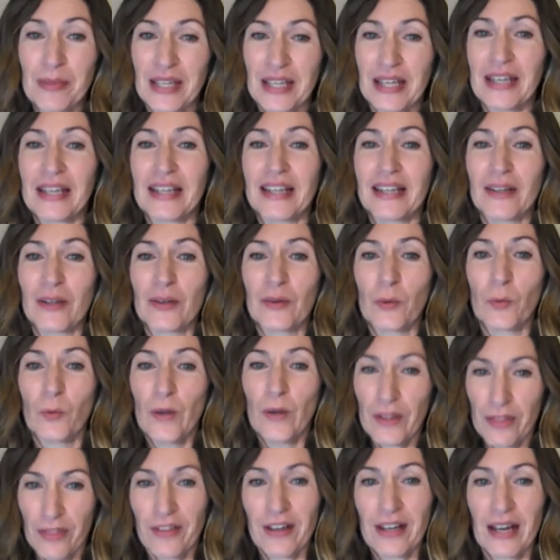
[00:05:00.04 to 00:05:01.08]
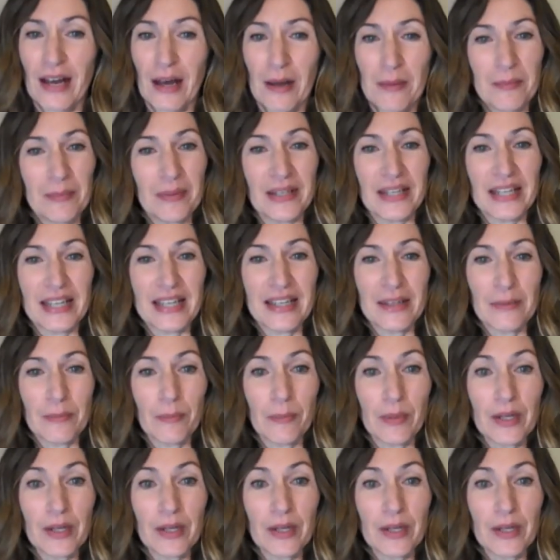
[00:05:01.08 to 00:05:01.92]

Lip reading: being with a company,